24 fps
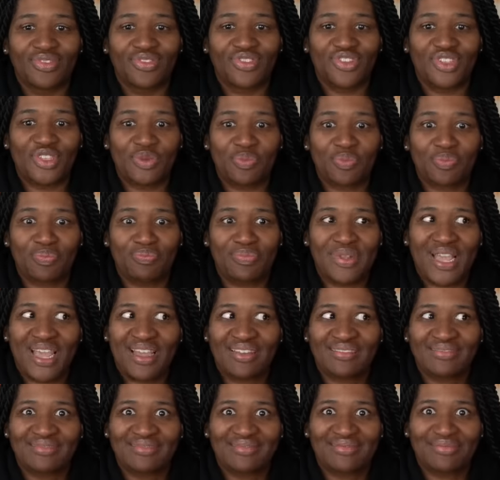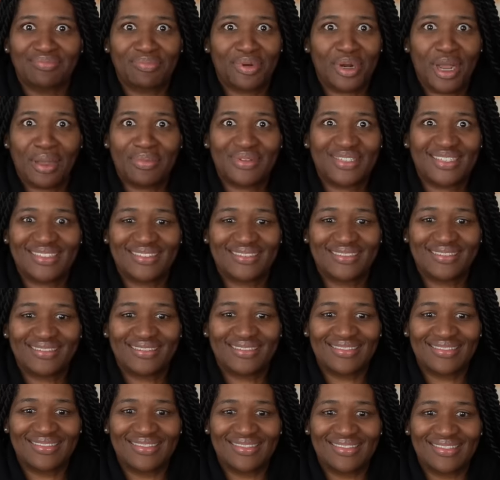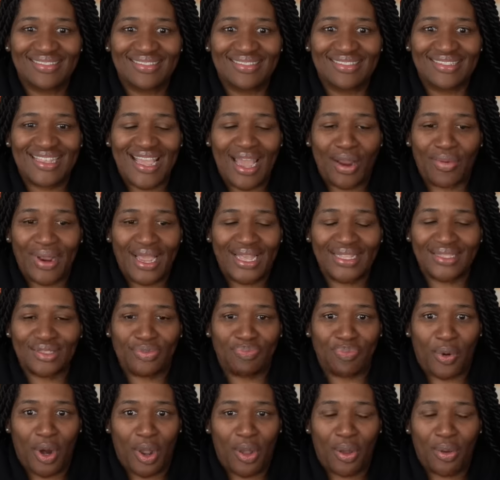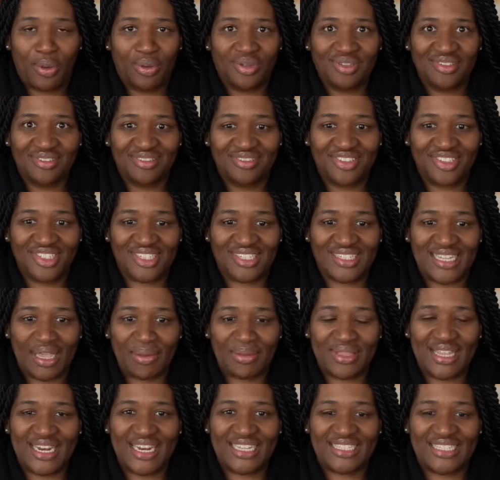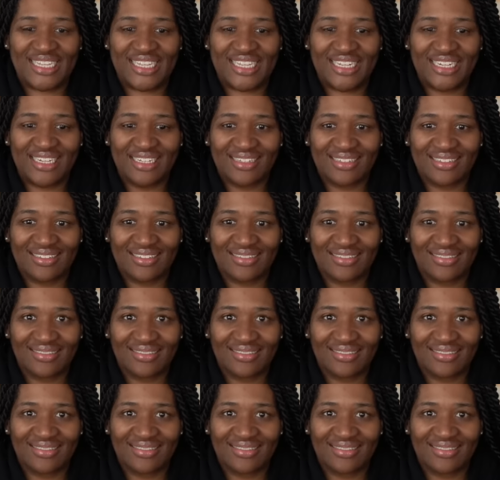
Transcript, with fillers: Just, yeah, promise. Yeah, right, bro. Just say what they need to hear.